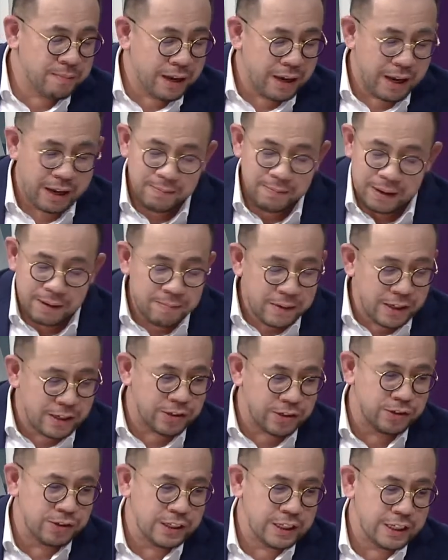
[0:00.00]
you know, even
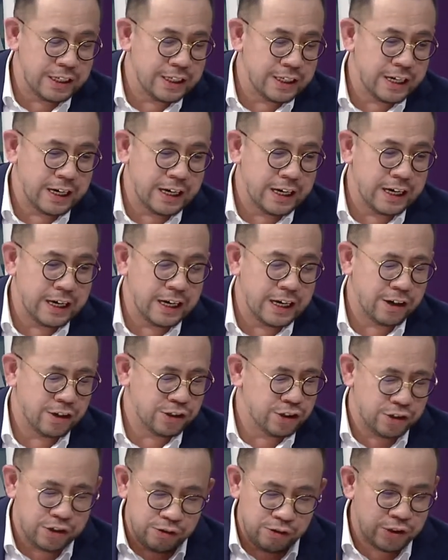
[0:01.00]
an amendment to
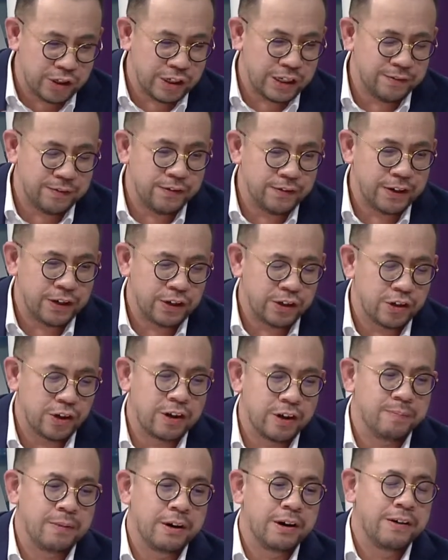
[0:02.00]
the uh,
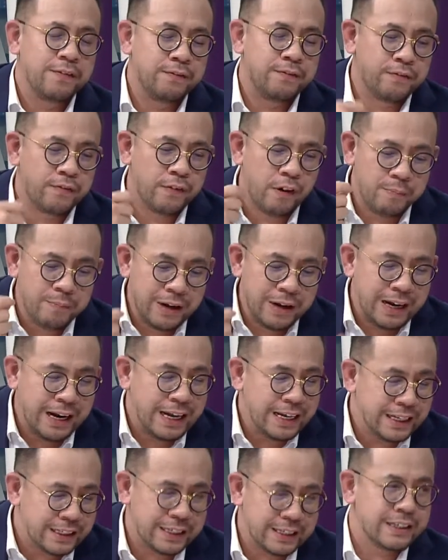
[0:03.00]
constitution if we want to talk about
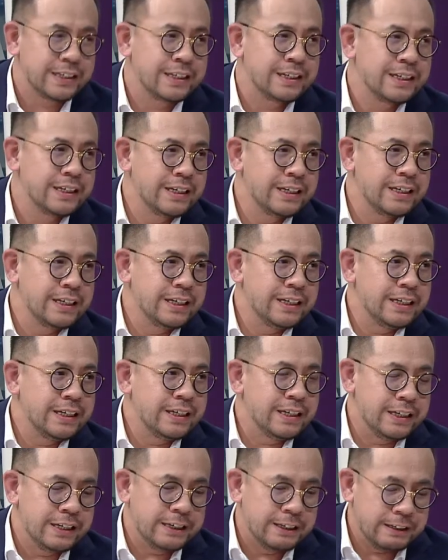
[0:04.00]
a formulated
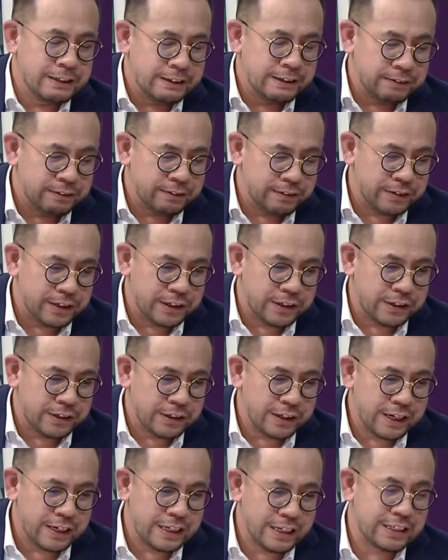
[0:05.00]

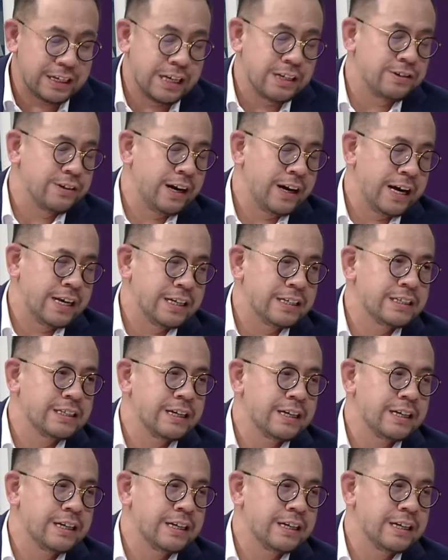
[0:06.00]
uh, what do you call that,